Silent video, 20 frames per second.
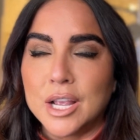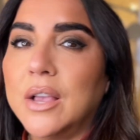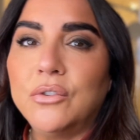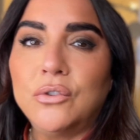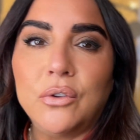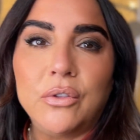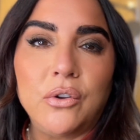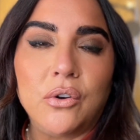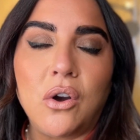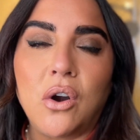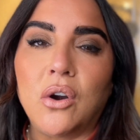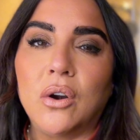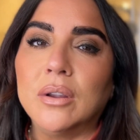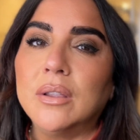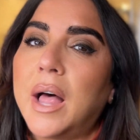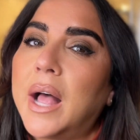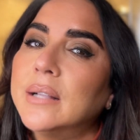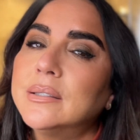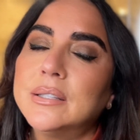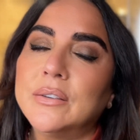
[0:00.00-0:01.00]
So there are
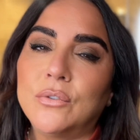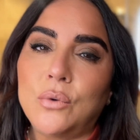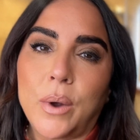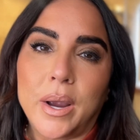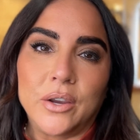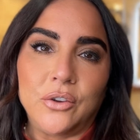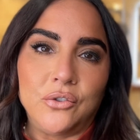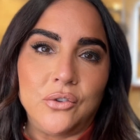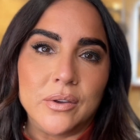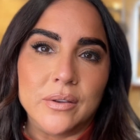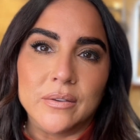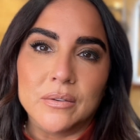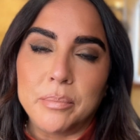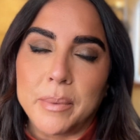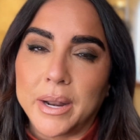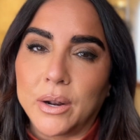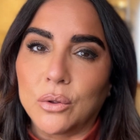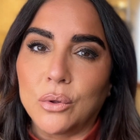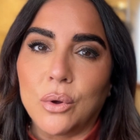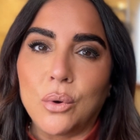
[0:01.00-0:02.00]
lots of questions,
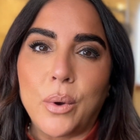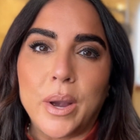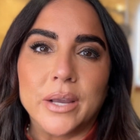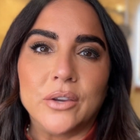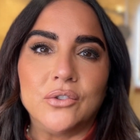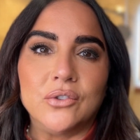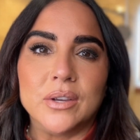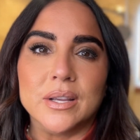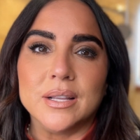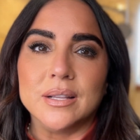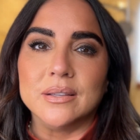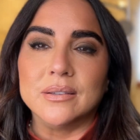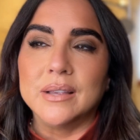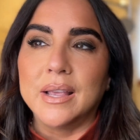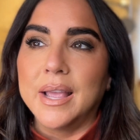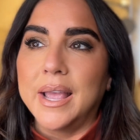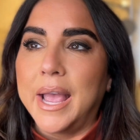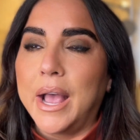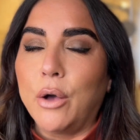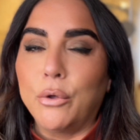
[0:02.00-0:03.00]
medical questions,
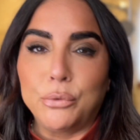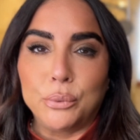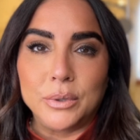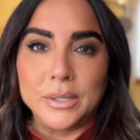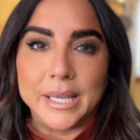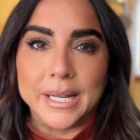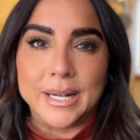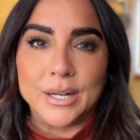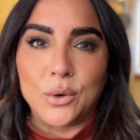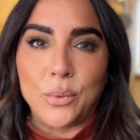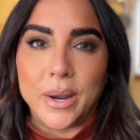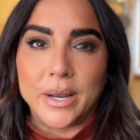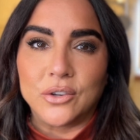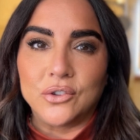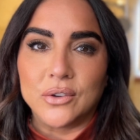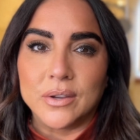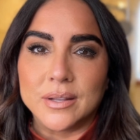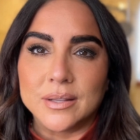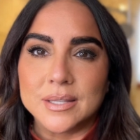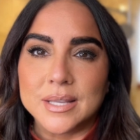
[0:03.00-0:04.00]
health-related
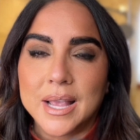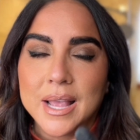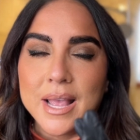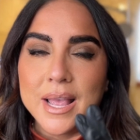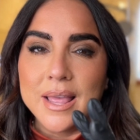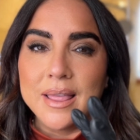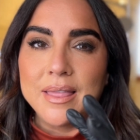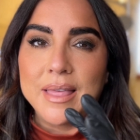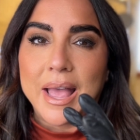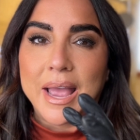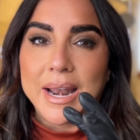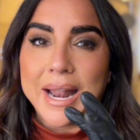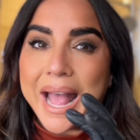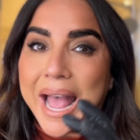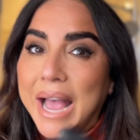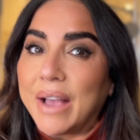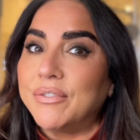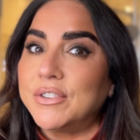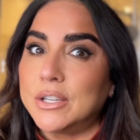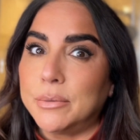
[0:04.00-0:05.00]
questions that
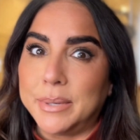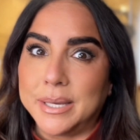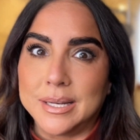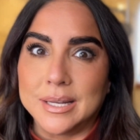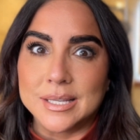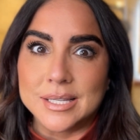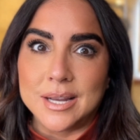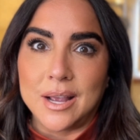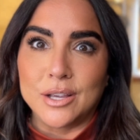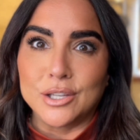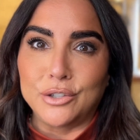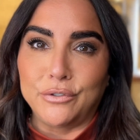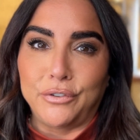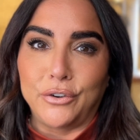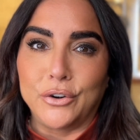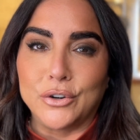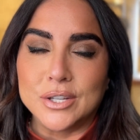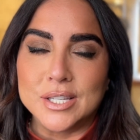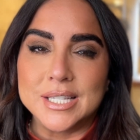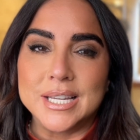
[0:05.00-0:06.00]
have to be discussed
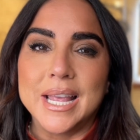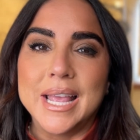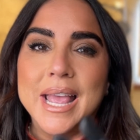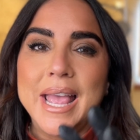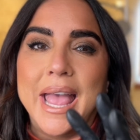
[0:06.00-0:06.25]
first.